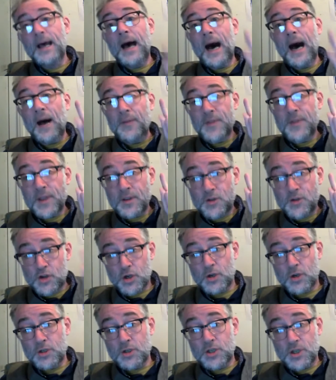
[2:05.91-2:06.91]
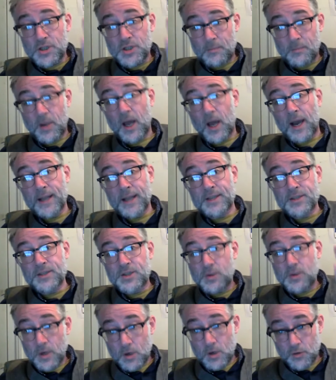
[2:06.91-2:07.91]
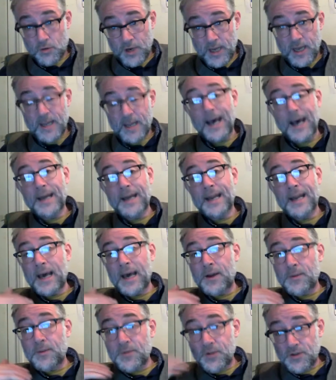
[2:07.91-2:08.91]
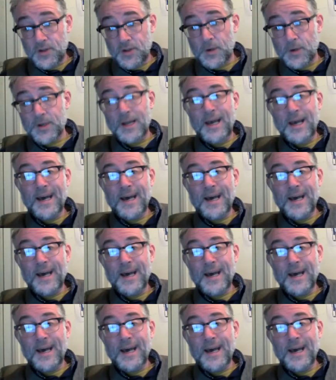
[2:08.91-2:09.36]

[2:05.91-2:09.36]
And the judge is obliged to agree and allow them to do it.